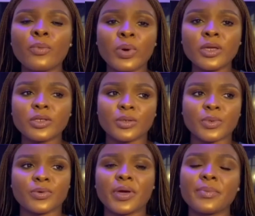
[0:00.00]
when you
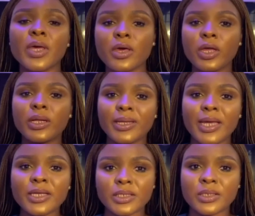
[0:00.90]
subscribe,
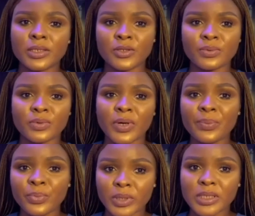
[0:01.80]
next to the subscribe
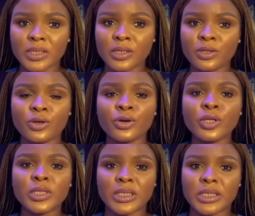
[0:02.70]
button, you're going
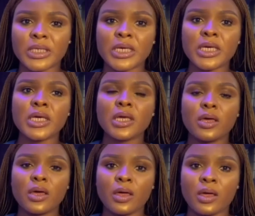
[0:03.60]
to see
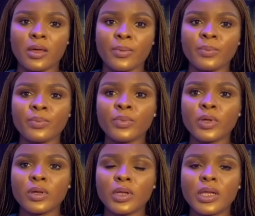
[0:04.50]

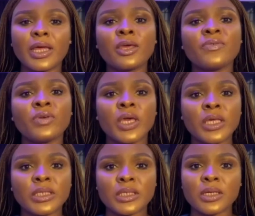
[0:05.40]
like if you hit
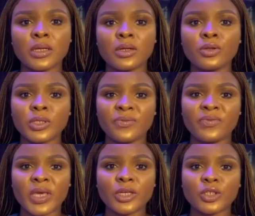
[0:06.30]
the
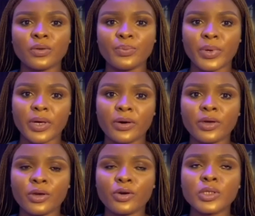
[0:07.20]
notification bell,
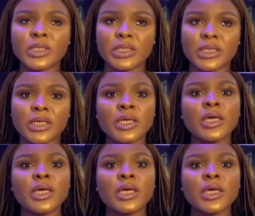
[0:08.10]
you're going to see